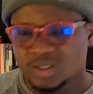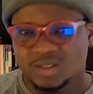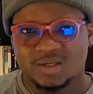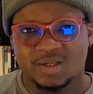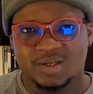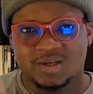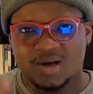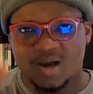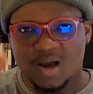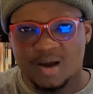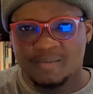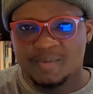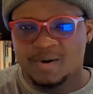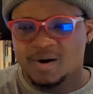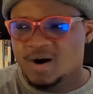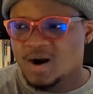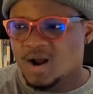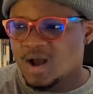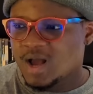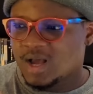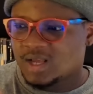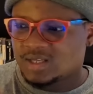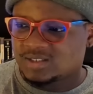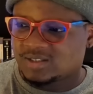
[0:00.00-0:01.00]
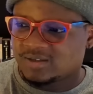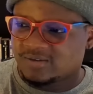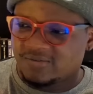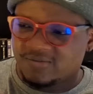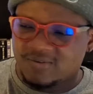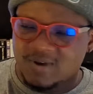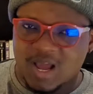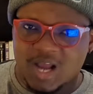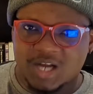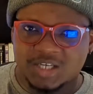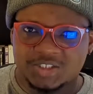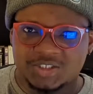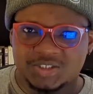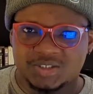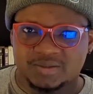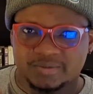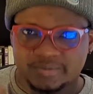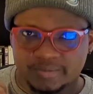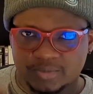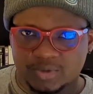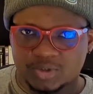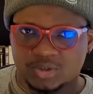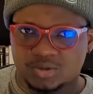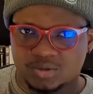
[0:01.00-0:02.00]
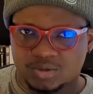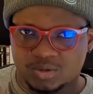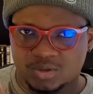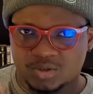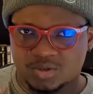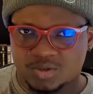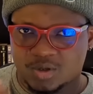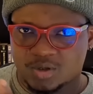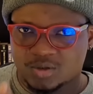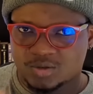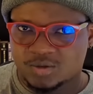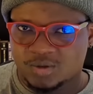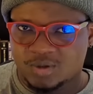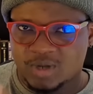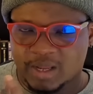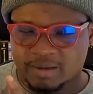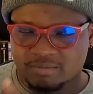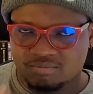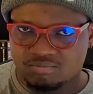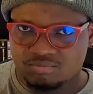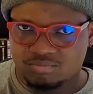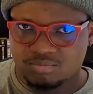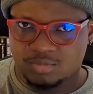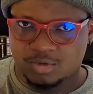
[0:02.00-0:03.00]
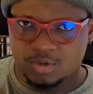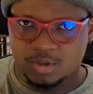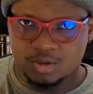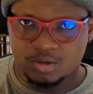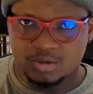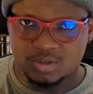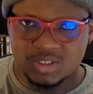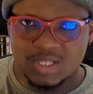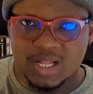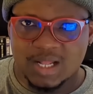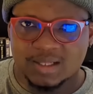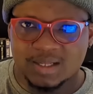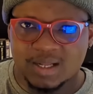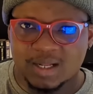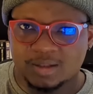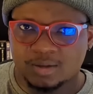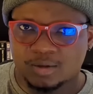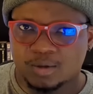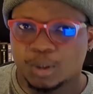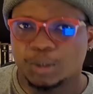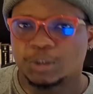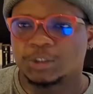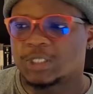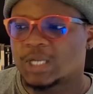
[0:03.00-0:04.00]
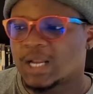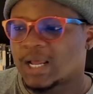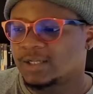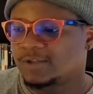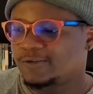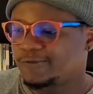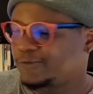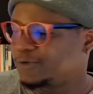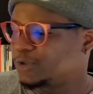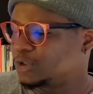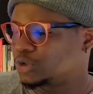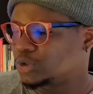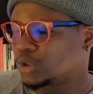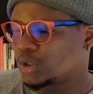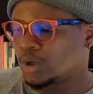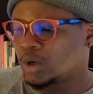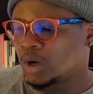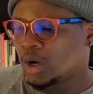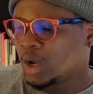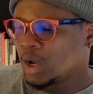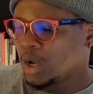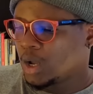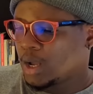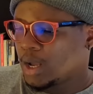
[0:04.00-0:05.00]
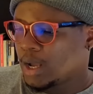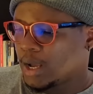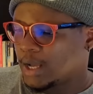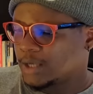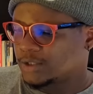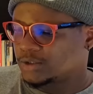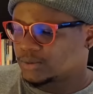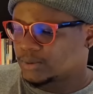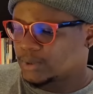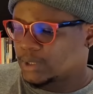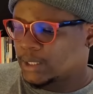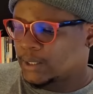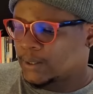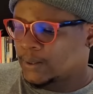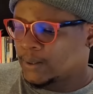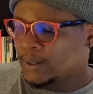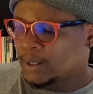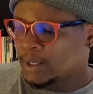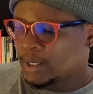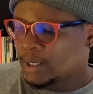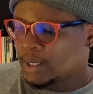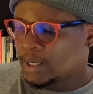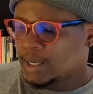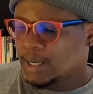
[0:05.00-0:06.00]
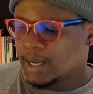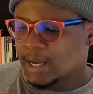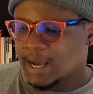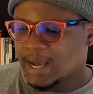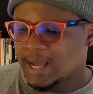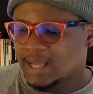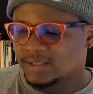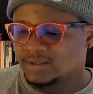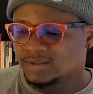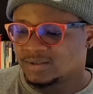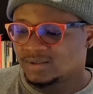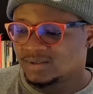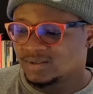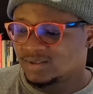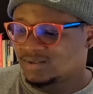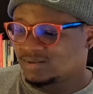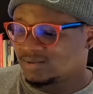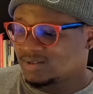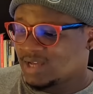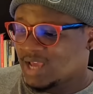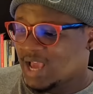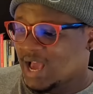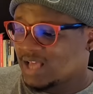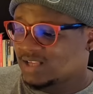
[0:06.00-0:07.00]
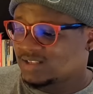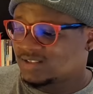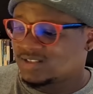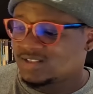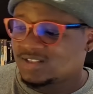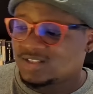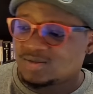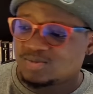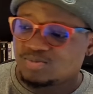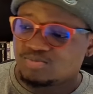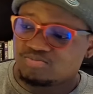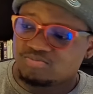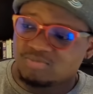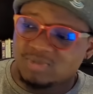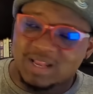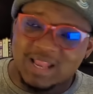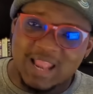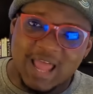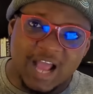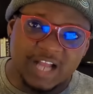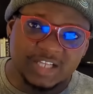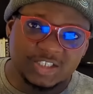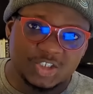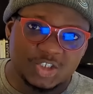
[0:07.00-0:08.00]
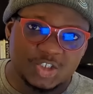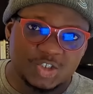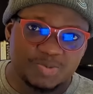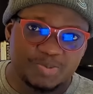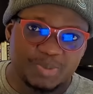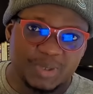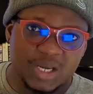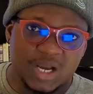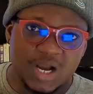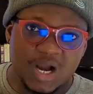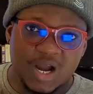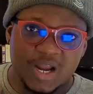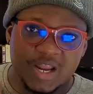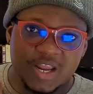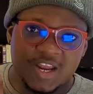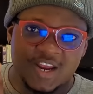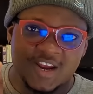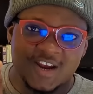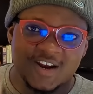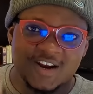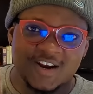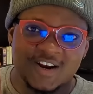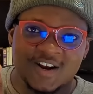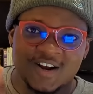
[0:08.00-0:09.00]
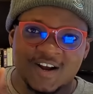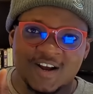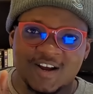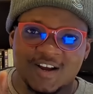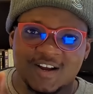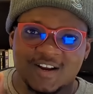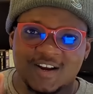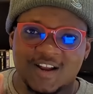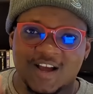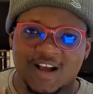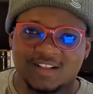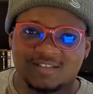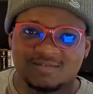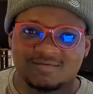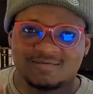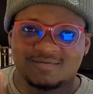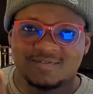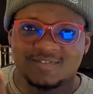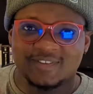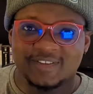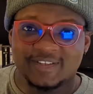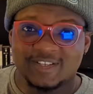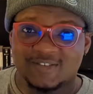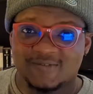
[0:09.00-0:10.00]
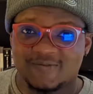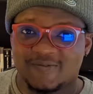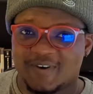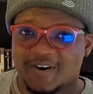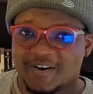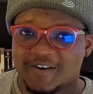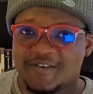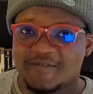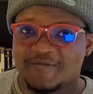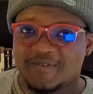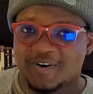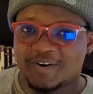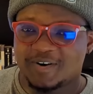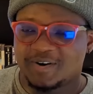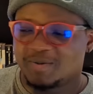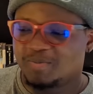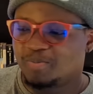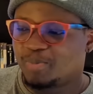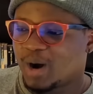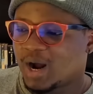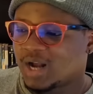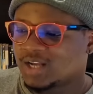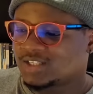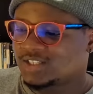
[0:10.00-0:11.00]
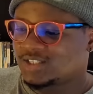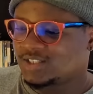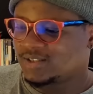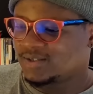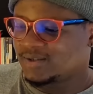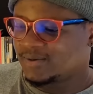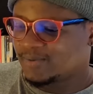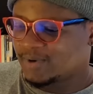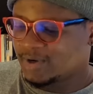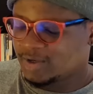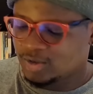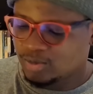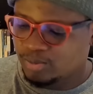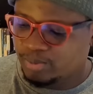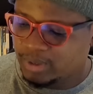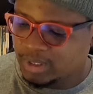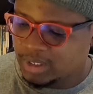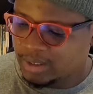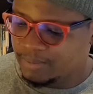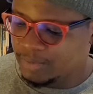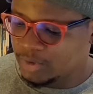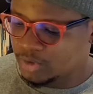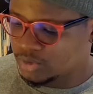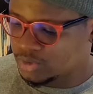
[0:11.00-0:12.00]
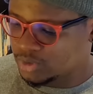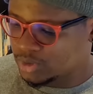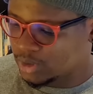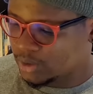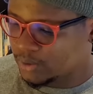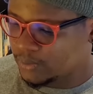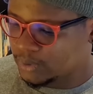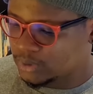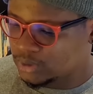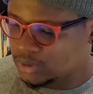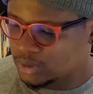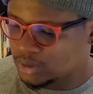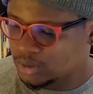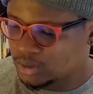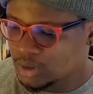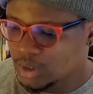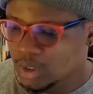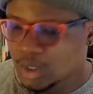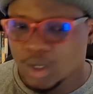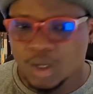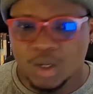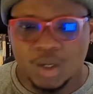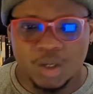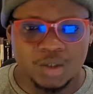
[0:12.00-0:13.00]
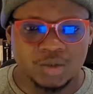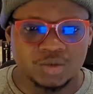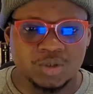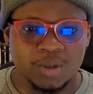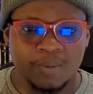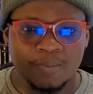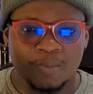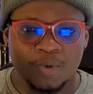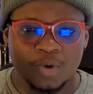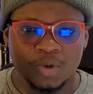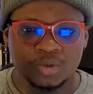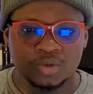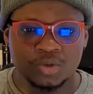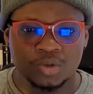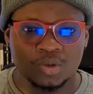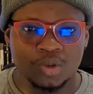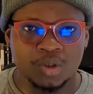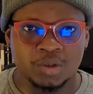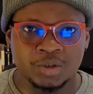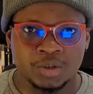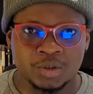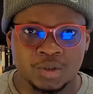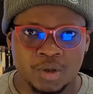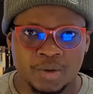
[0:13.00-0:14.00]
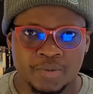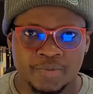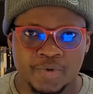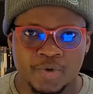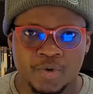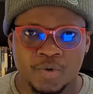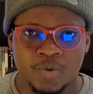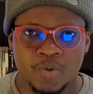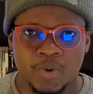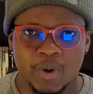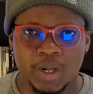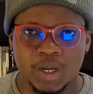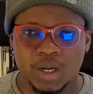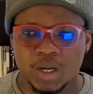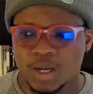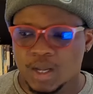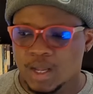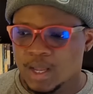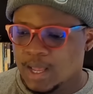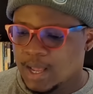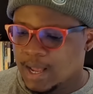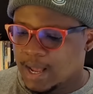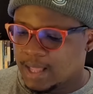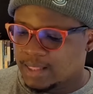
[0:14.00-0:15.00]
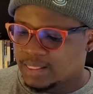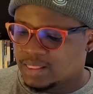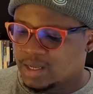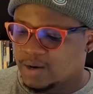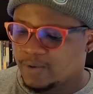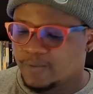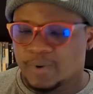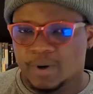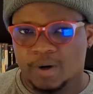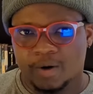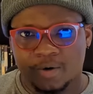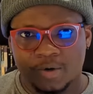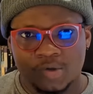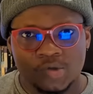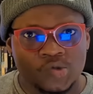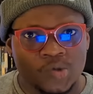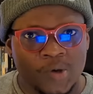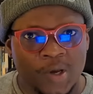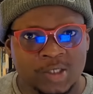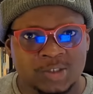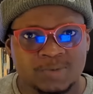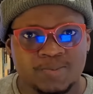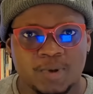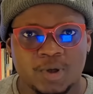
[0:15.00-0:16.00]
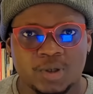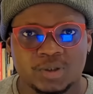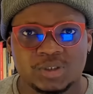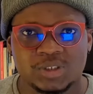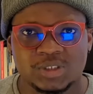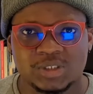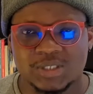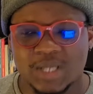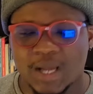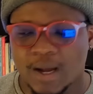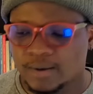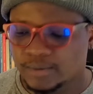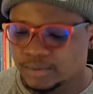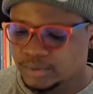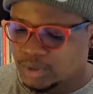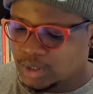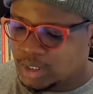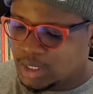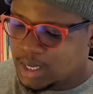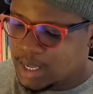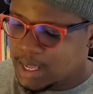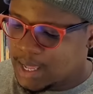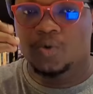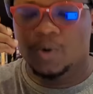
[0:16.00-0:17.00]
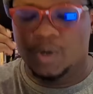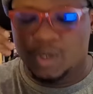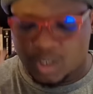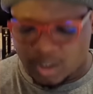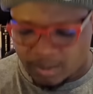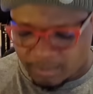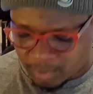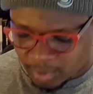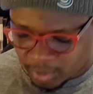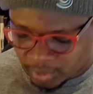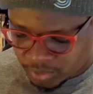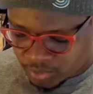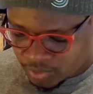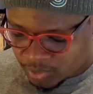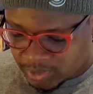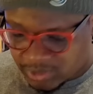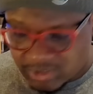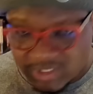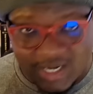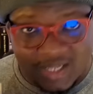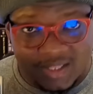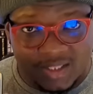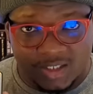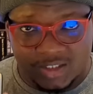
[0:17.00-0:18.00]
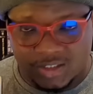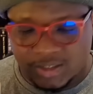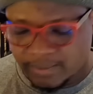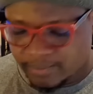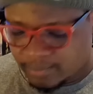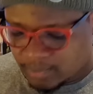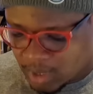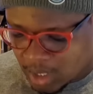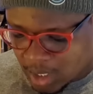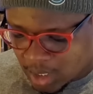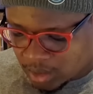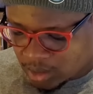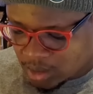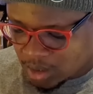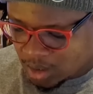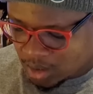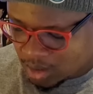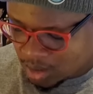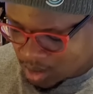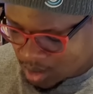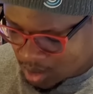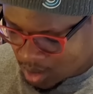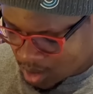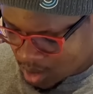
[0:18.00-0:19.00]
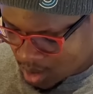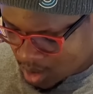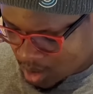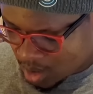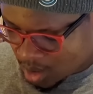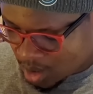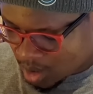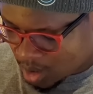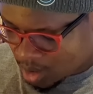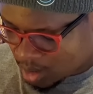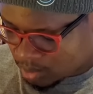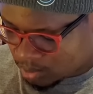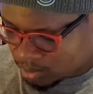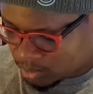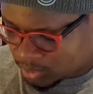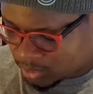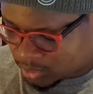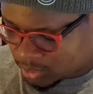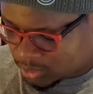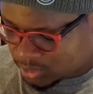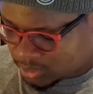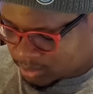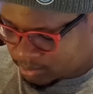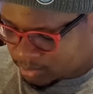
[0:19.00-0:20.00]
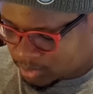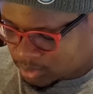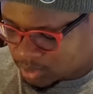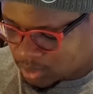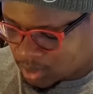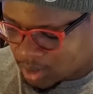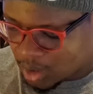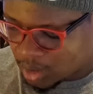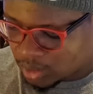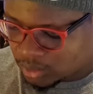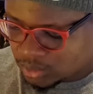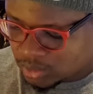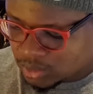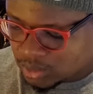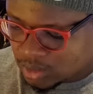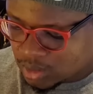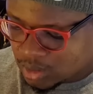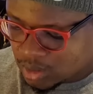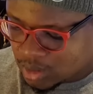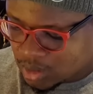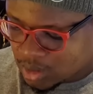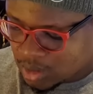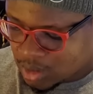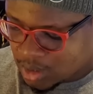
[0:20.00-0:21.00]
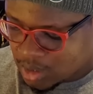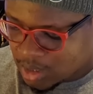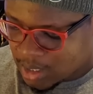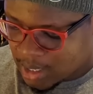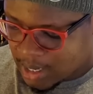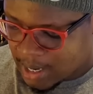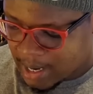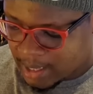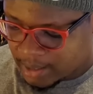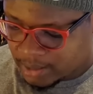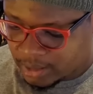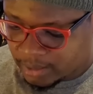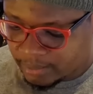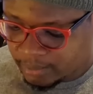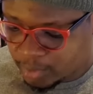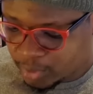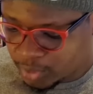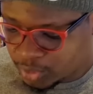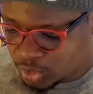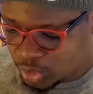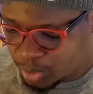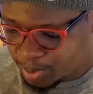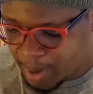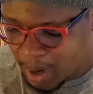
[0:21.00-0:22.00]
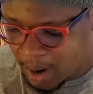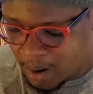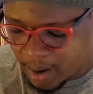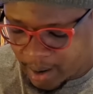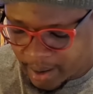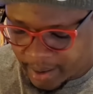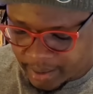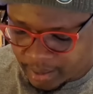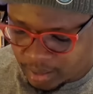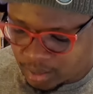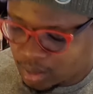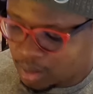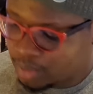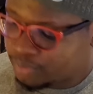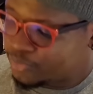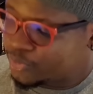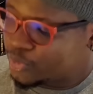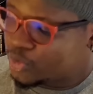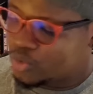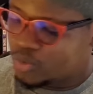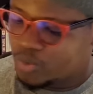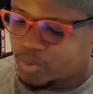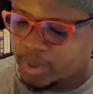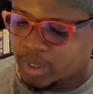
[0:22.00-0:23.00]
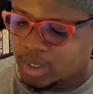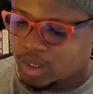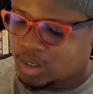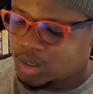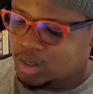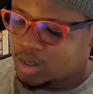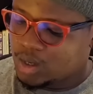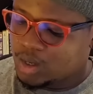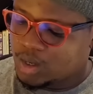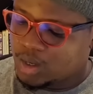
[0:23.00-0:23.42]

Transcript: The camera has a flash, which is also like the standard Torchlight feature as well. And it has this large speaker here that is very bassy when you play music with it. So I'm going to turn it on real quick and then we're going to explore the sound. Real quick, I'm going to insert a SIM card in the SIM slot, and I'm going to power it on real quick